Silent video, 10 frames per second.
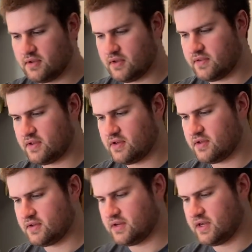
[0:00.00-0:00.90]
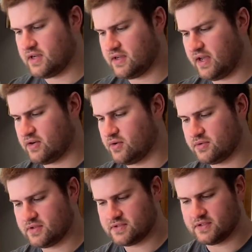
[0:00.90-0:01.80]
the uh, I don't know. if
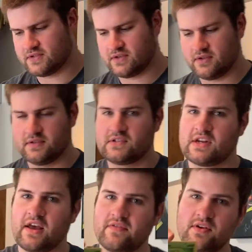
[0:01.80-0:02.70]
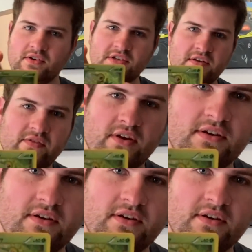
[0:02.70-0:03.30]
This is Snivy or Snivy.